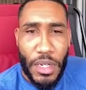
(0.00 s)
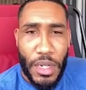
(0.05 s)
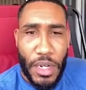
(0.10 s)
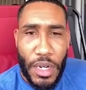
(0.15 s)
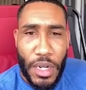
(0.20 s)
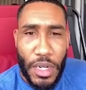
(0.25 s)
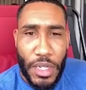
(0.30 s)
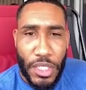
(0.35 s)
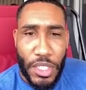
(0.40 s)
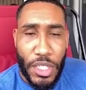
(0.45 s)

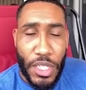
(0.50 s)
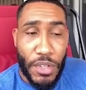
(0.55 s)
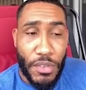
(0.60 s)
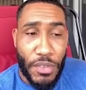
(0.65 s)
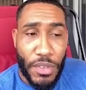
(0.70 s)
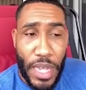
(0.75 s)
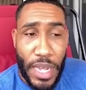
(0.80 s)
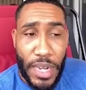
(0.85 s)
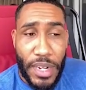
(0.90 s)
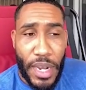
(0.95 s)
to
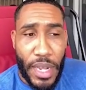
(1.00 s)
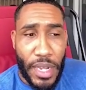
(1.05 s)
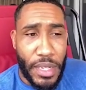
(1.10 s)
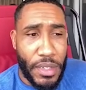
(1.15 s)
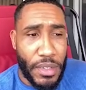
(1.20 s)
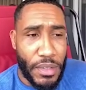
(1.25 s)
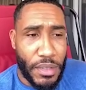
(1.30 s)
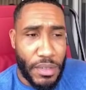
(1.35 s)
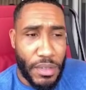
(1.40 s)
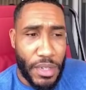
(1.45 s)
that night,
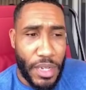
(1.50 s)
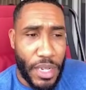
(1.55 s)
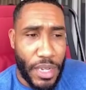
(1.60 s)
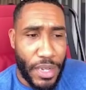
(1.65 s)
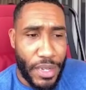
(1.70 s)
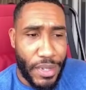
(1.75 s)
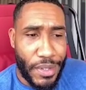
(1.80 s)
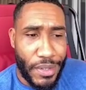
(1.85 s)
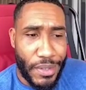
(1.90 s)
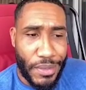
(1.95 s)

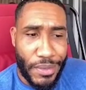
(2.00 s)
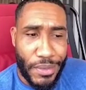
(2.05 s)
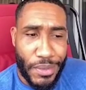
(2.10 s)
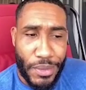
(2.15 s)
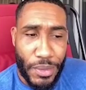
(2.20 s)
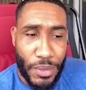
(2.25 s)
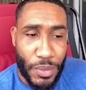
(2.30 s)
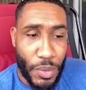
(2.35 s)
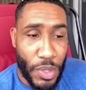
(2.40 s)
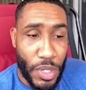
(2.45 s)
and
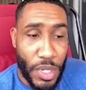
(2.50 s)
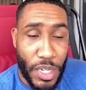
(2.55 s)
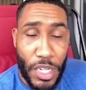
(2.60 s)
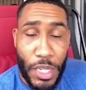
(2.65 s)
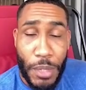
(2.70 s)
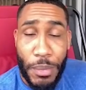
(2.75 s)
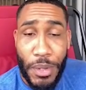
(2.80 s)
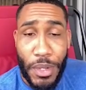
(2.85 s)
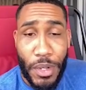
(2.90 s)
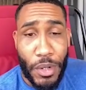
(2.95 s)
we're gonna
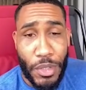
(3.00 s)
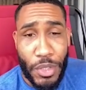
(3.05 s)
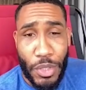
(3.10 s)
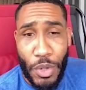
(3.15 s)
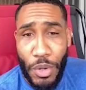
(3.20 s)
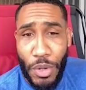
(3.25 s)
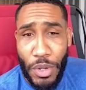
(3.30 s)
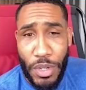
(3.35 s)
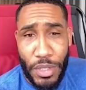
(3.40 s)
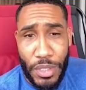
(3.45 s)
keep it close
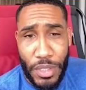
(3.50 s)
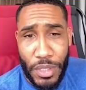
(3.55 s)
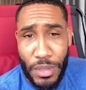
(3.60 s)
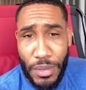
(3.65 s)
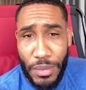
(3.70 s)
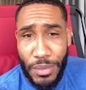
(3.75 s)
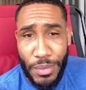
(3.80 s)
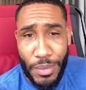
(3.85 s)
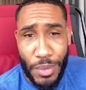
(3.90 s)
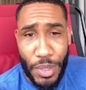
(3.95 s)
quarters,
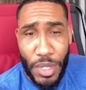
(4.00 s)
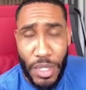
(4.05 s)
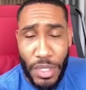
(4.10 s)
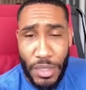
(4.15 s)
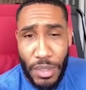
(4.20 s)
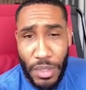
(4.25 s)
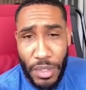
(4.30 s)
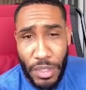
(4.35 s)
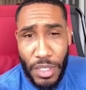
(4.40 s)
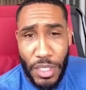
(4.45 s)
and we're gonna
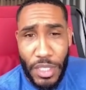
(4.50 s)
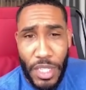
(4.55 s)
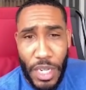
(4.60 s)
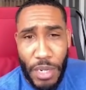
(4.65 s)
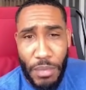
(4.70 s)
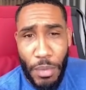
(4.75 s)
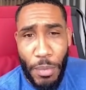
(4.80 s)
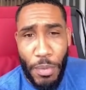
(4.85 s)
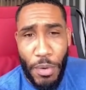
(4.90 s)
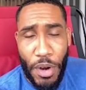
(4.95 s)
look to take
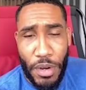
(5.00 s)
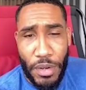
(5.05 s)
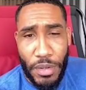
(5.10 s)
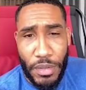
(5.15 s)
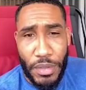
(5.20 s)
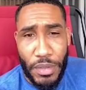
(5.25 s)
him apart.